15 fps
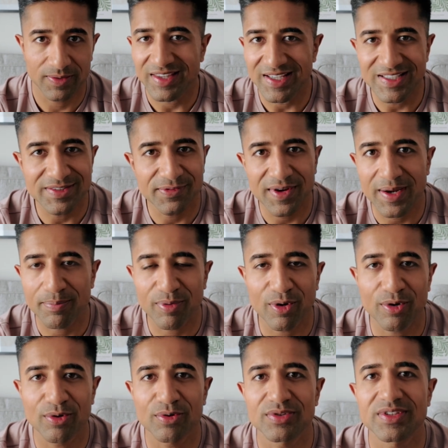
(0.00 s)
These fake
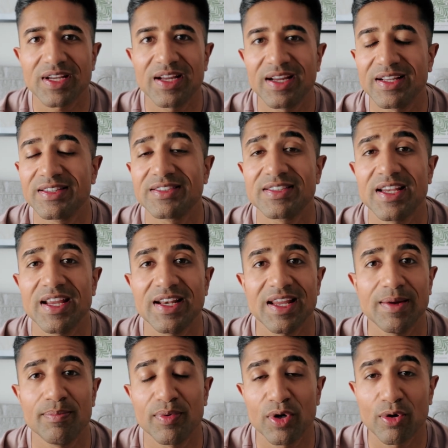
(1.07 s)
products can contain
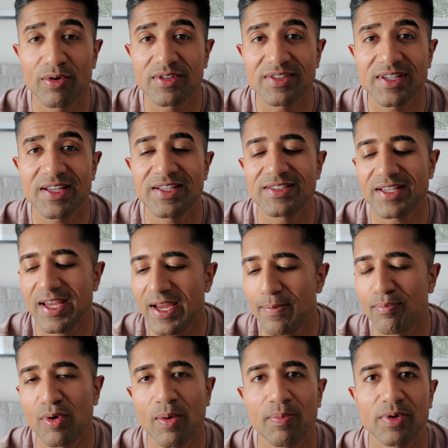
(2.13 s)
impurities,
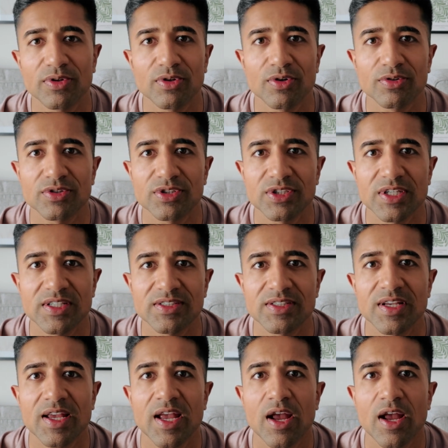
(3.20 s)
improper dosages,